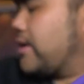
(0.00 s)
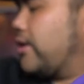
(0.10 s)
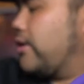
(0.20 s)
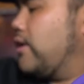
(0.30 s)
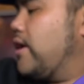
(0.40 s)

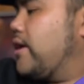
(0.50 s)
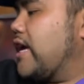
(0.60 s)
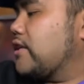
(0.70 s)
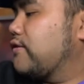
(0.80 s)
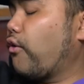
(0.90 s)
here.
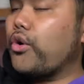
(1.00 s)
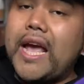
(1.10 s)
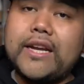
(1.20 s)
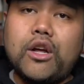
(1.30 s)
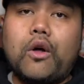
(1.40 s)
Yes,
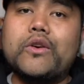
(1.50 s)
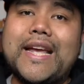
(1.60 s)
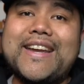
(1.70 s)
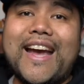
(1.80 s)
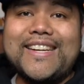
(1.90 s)

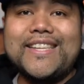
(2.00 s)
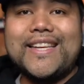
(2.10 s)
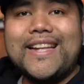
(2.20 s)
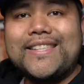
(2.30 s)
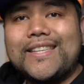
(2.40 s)

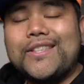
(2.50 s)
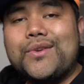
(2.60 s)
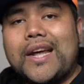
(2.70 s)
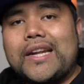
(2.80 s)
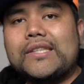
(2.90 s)
$48.90 in the
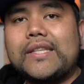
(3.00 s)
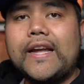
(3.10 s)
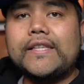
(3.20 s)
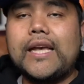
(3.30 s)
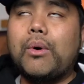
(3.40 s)
United
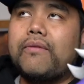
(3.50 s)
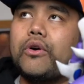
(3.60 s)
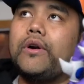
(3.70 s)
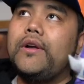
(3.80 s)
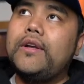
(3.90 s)
States.
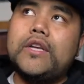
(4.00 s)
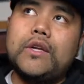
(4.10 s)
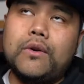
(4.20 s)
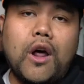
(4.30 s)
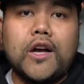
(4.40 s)
However, you
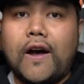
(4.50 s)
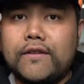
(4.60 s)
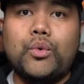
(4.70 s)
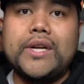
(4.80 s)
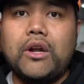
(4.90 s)
know, knock
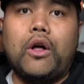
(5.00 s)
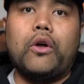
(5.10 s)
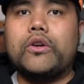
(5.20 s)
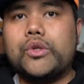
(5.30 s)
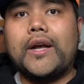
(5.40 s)
off
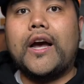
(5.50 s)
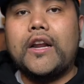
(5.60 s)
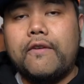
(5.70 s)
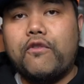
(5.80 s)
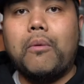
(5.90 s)
$20, so I got
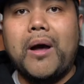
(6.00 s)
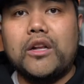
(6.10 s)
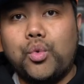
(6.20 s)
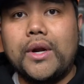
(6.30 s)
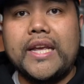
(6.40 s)
it for
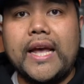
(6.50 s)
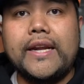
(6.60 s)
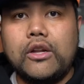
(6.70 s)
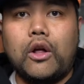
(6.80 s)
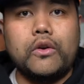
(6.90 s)
about
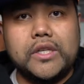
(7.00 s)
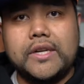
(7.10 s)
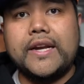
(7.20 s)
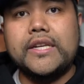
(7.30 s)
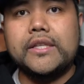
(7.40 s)

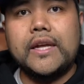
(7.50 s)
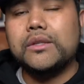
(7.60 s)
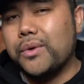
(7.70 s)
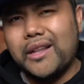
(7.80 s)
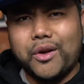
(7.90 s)

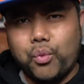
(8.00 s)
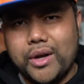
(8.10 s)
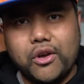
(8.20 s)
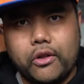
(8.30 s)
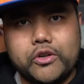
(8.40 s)
$28.90 with like
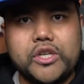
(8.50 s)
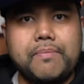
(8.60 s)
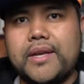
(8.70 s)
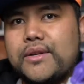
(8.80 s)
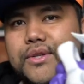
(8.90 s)
$1
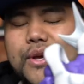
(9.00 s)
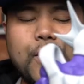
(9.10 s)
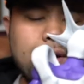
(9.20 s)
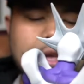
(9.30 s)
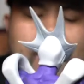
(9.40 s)
shipping.
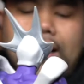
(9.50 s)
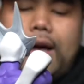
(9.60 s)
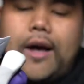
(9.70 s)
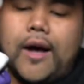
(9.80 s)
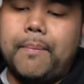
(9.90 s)
So
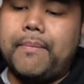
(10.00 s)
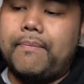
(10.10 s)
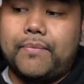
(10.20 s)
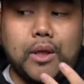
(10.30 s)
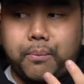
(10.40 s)

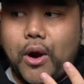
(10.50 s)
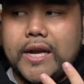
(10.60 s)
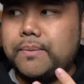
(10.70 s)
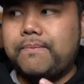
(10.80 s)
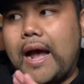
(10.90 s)
the
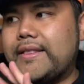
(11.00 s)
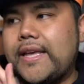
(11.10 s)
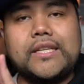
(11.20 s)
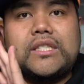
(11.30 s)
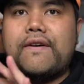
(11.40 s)
price I
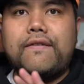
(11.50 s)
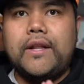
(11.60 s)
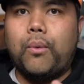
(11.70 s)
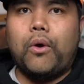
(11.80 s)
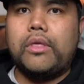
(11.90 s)
think is
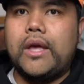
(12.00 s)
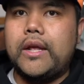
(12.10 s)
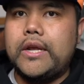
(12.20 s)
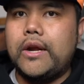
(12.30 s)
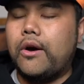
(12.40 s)
definitely worth
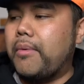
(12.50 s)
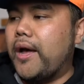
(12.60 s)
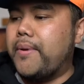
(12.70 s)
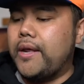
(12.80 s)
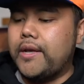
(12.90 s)
it, you know, in
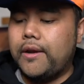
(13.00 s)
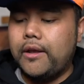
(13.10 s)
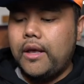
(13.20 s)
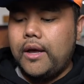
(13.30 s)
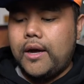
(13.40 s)
my opinion.
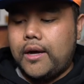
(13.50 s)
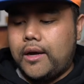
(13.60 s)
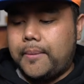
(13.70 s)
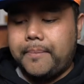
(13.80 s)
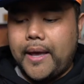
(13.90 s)

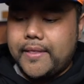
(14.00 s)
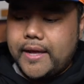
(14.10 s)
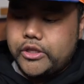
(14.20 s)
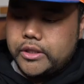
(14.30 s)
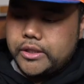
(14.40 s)
And
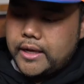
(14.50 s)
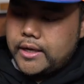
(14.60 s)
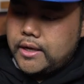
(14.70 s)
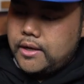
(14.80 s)
then just like